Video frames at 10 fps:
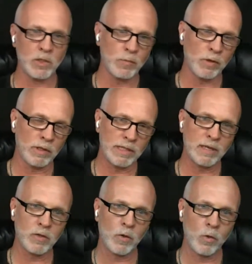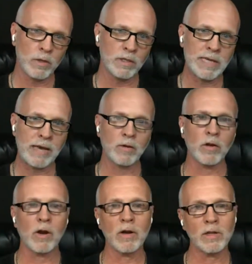You pull out that torn and tattered
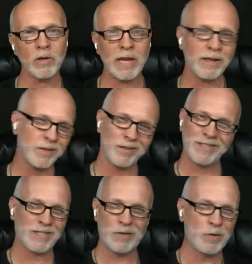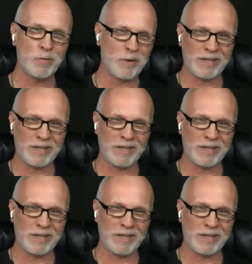card and you hand it to this new